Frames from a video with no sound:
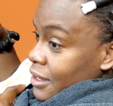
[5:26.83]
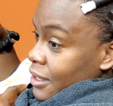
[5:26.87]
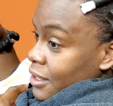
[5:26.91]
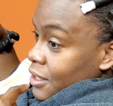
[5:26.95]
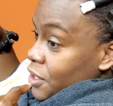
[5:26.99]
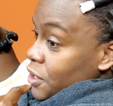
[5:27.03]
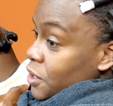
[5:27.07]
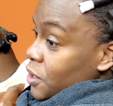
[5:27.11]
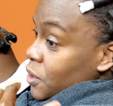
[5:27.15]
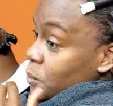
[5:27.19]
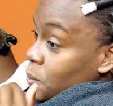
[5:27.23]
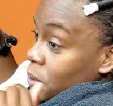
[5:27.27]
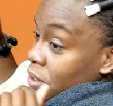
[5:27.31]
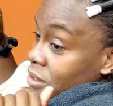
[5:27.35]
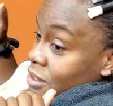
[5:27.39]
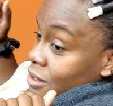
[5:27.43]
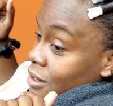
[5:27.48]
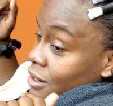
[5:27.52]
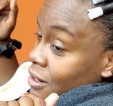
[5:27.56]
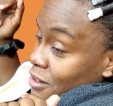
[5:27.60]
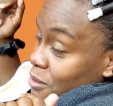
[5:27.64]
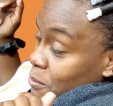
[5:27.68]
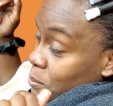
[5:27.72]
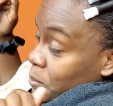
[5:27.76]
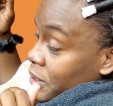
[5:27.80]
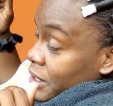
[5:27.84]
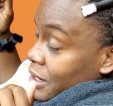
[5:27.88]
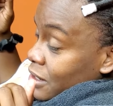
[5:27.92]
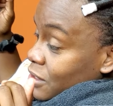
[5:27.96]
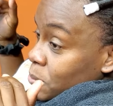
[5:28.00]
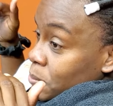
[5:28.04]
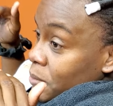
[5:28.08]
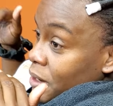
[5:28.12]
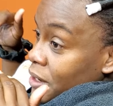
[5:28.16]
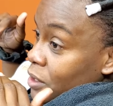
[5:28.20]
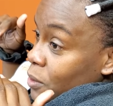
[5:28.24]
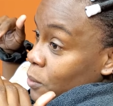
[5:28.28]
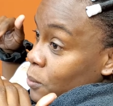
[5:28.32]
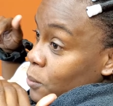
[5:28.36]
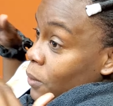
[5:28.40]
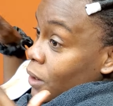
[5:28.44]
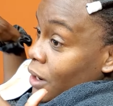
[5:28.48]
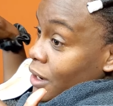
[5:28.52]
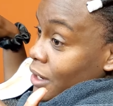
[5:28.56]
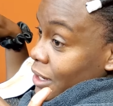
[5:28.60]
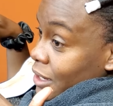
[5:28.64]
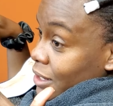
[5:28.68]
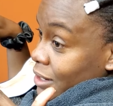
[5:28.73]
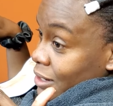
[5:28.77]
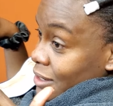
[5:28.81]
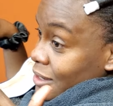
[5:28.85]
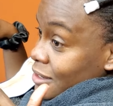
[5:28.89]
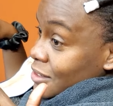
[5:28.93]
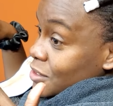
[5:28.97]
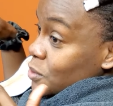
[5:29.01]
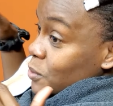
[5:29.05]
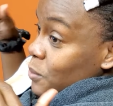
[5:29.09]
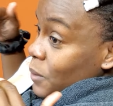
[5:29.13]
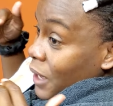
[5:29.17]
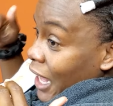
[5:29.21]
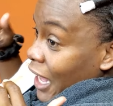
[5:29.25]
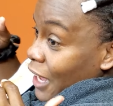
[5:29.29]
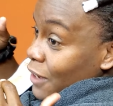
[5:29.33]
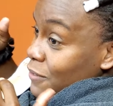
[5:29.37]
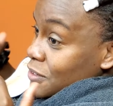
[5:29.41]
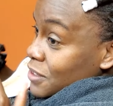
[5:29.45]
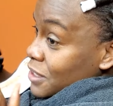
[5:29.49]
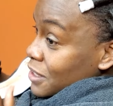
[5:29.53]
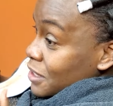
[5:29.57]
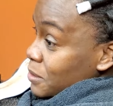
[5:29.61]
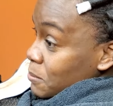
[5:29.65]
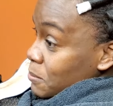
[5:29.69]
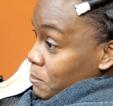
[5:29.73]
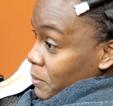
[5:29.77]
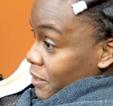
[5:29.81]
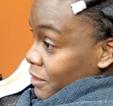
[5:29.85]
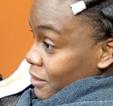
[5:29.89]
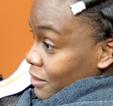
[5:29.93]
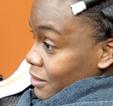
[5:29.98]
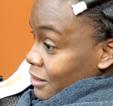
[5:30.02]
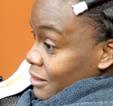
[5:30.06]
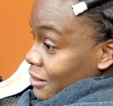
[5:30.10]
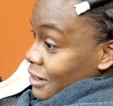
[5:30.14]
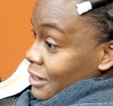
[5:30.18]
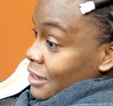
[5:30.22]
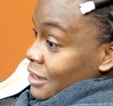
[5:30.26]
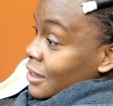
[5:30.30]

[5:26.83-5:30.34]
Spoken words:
You don't want your hair to break no matter what it is. You have to eat better.